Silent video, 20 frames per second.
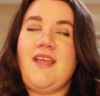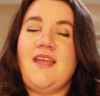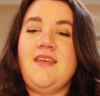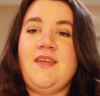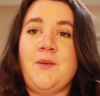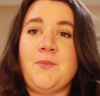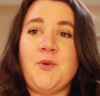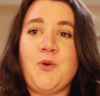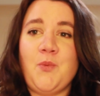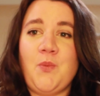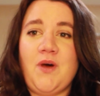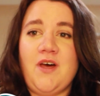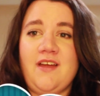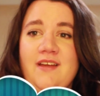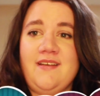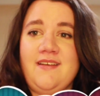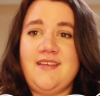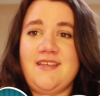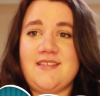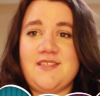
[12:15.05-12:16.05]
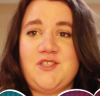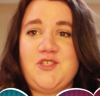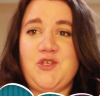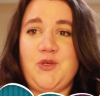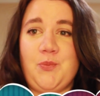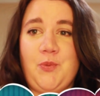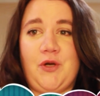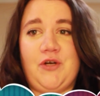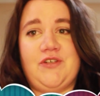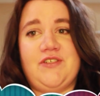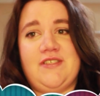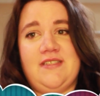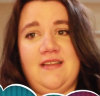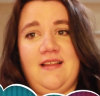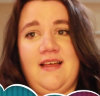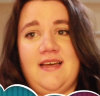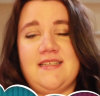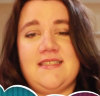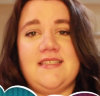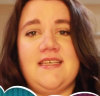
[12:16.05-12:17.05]
number 1 is to
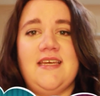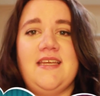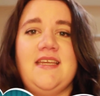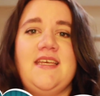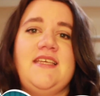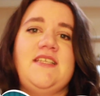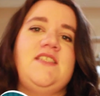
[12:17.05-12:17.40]
personalize it,